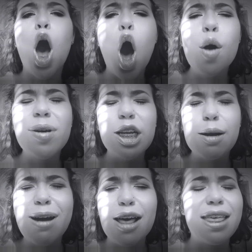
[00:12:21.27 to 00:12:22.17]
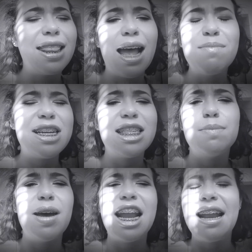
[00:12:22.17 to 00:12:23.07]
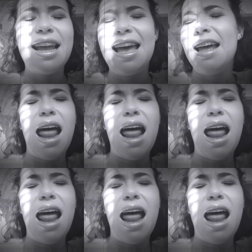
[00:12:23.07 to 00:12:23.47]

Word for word: Open your mouth and let me spit in it.